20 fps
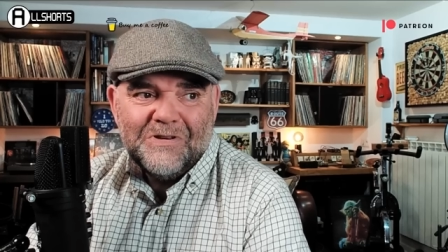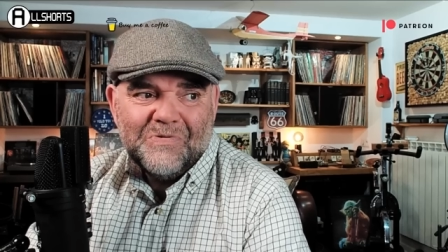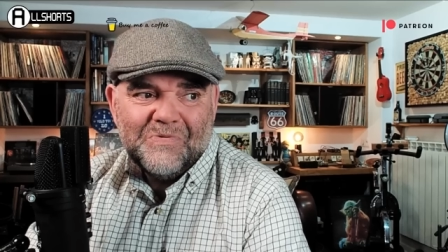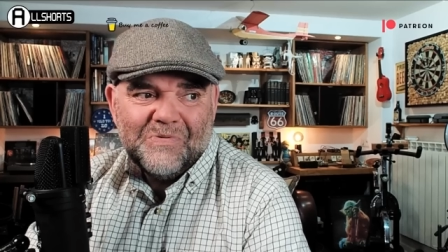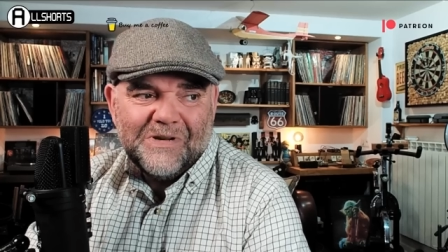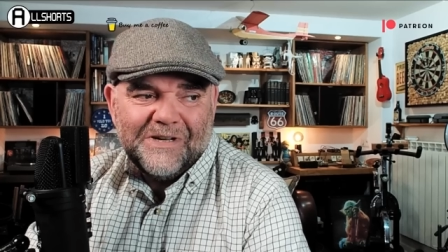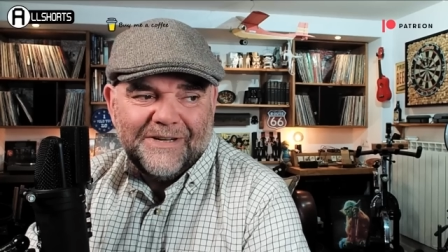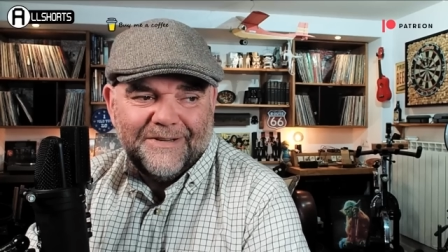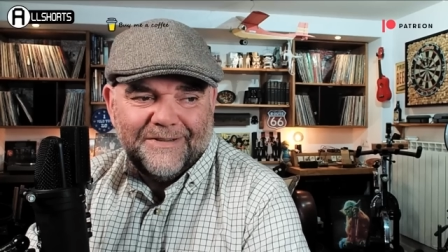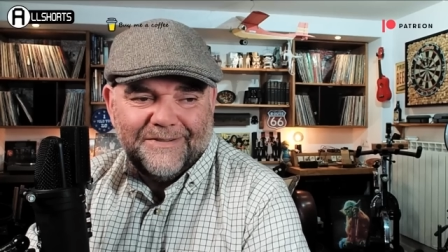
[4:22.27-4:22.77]

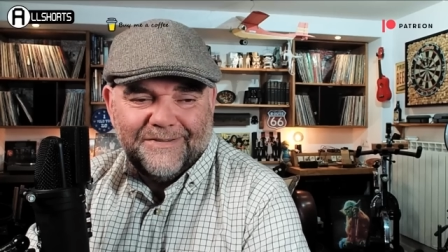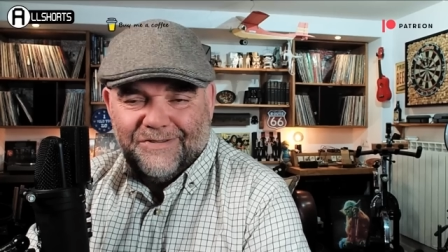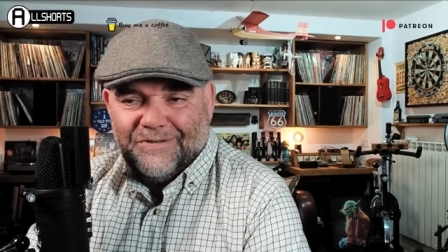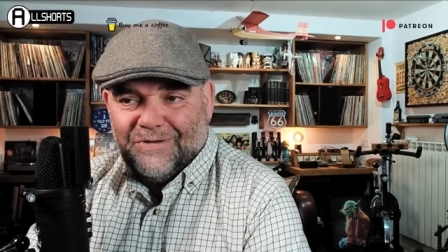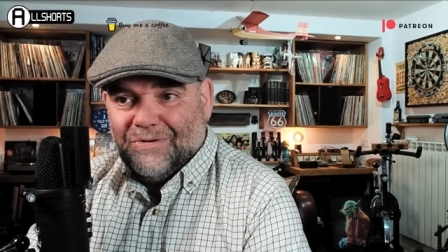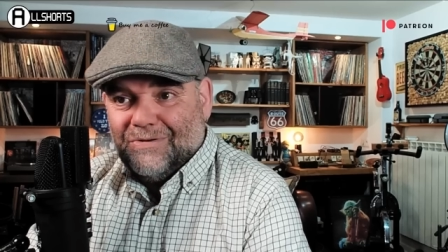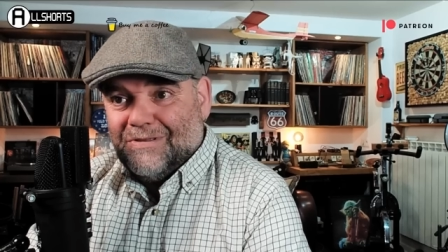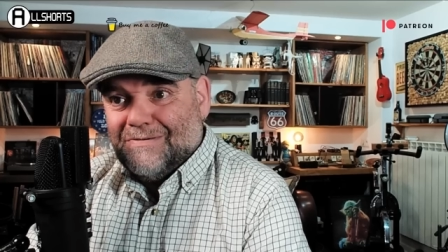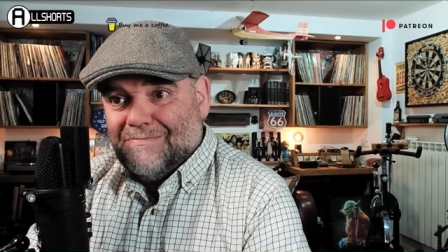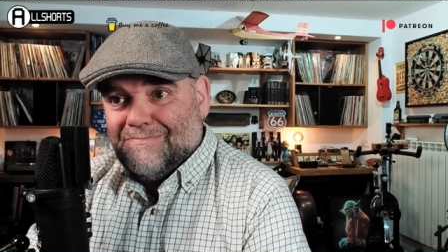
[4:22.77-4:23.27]

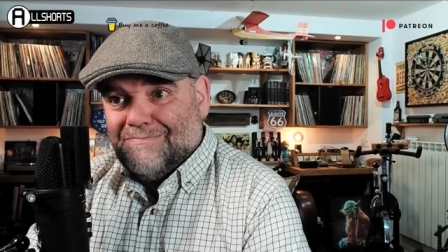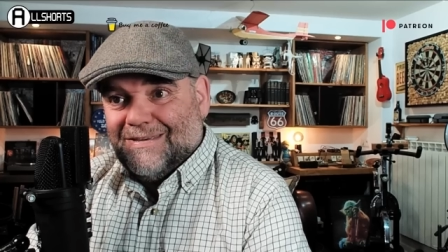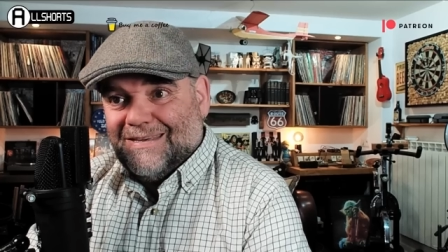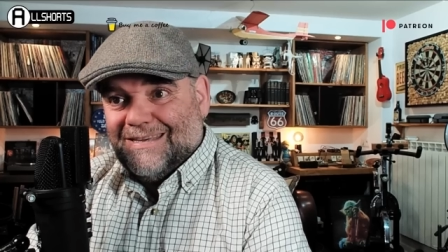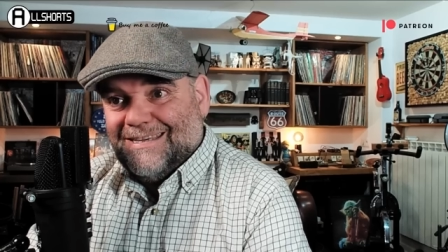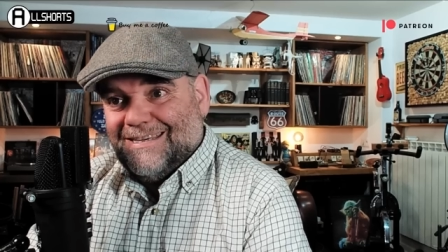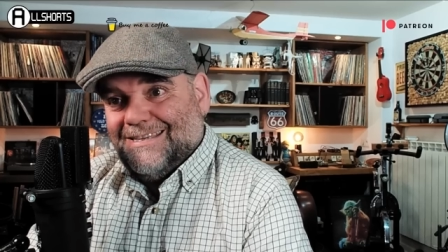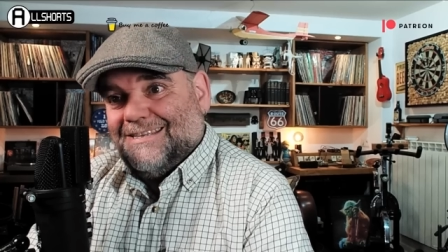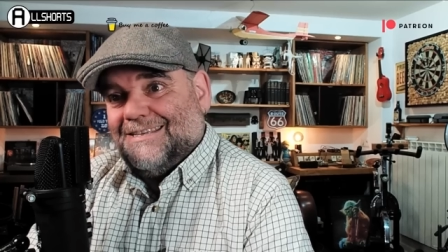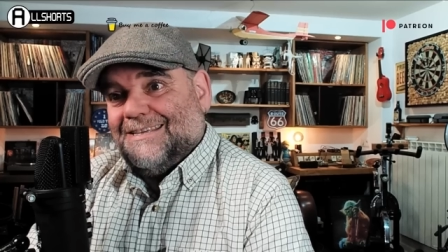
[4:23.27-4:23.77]
to the
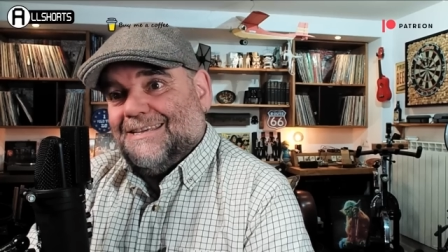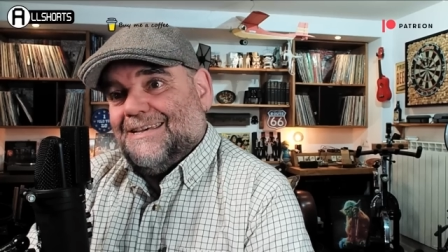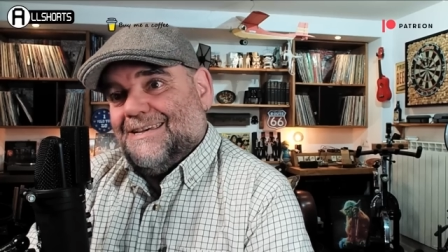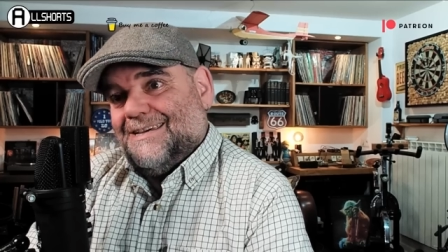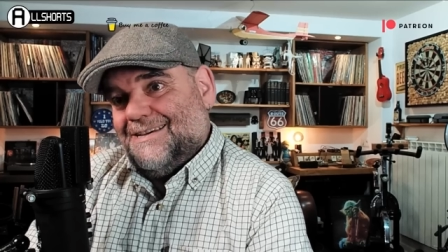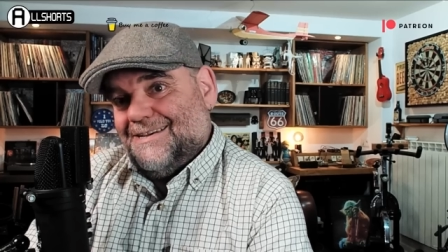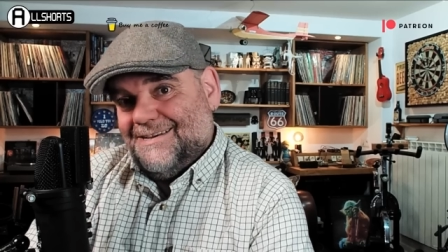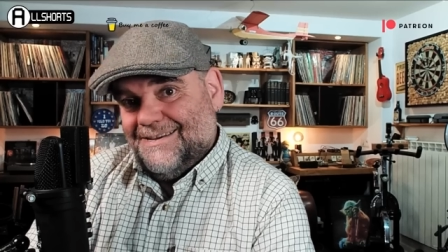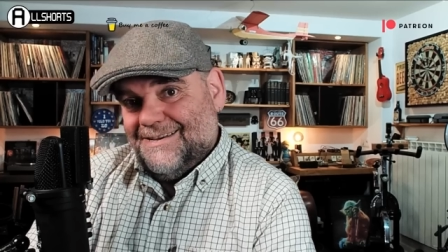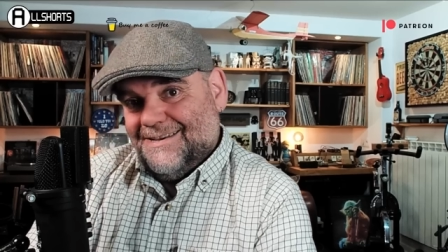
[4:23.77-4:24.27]
media.